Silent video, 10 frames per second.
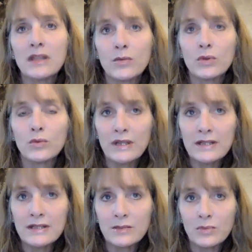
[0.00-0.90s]
that would
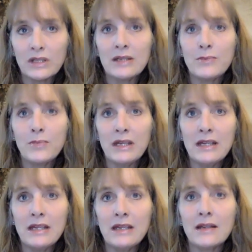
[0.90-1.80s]
reasonably
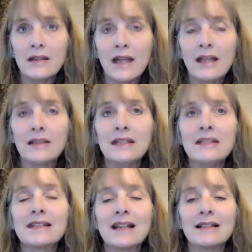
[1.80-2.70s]
be at
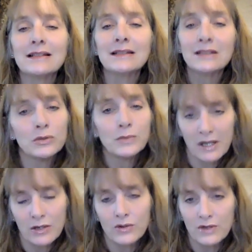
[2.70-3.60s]
least a little
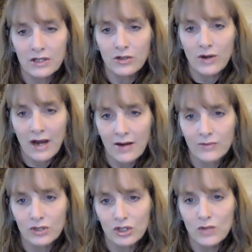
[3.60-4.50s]
better than your
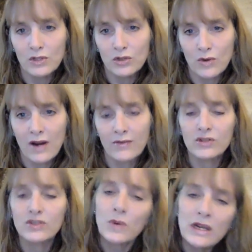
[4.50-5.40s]
average human driver.
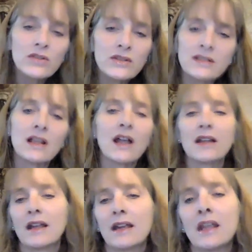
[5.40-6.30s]
So we hear this a
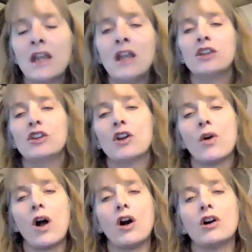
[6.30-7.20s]
lot, like, you
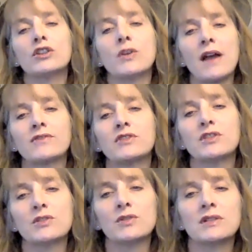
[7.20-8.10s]
know, all you have to
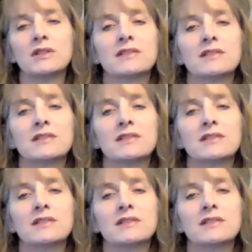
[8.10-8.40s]
do is